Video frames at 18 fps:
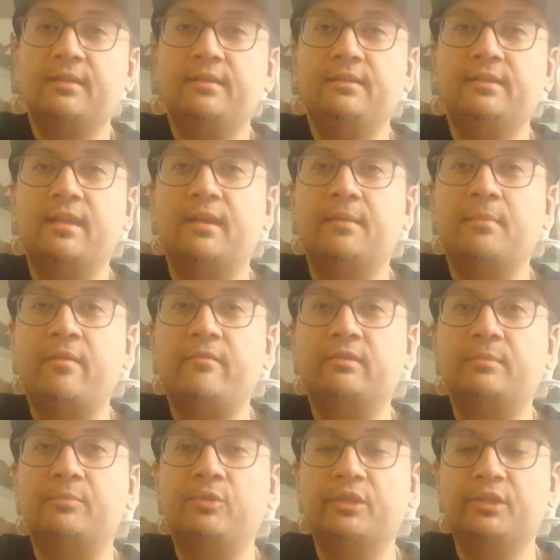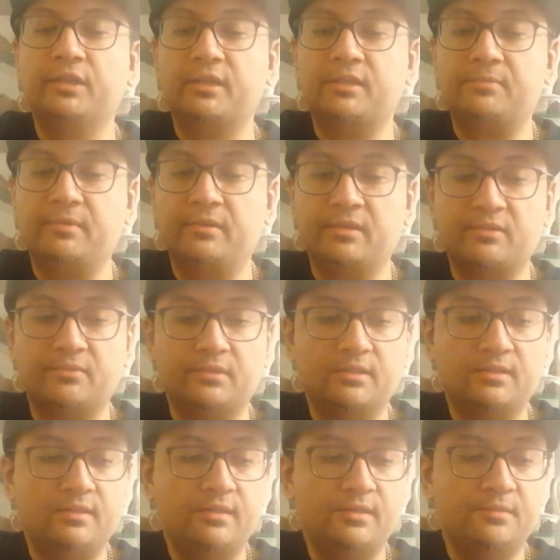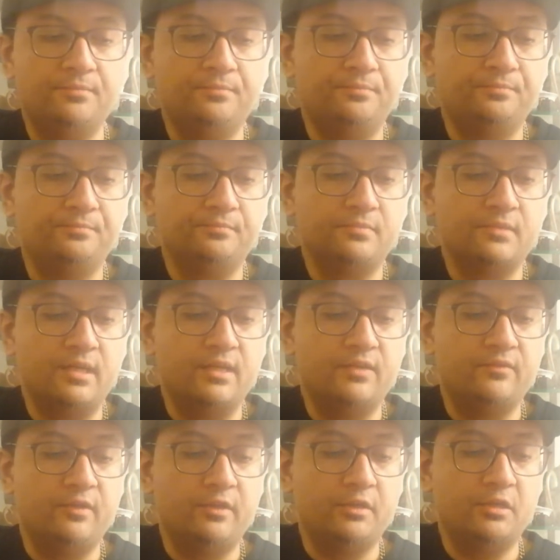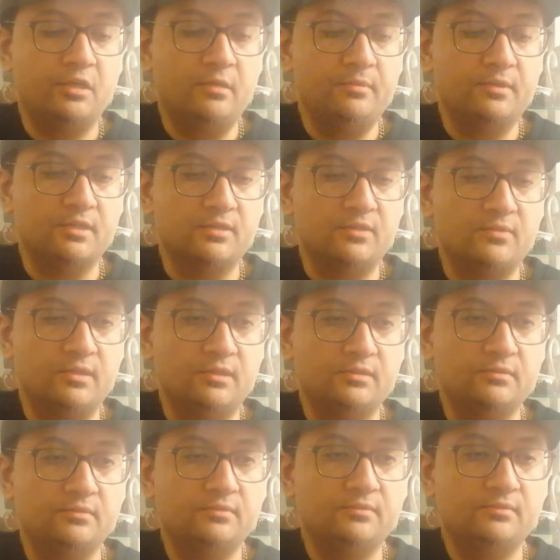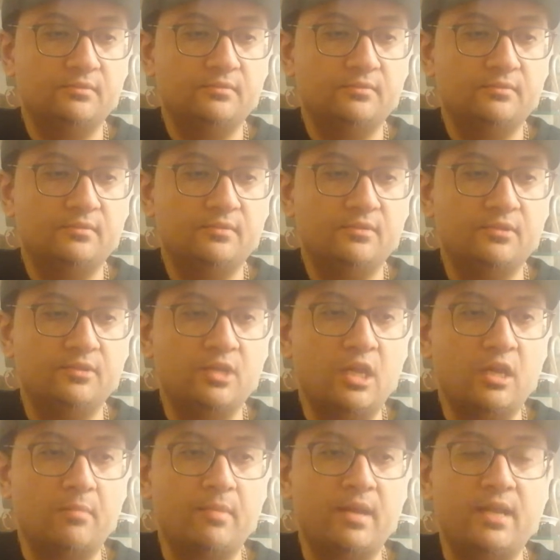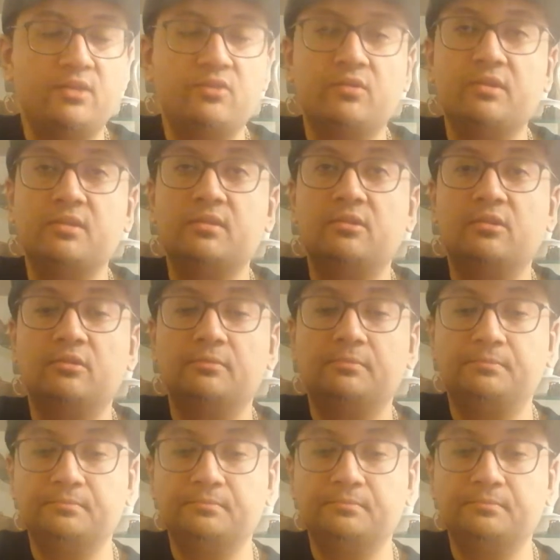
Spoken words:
yeah, I'm having a pretty good experience with this tea. It's very calming as well. So not a bad choice at all.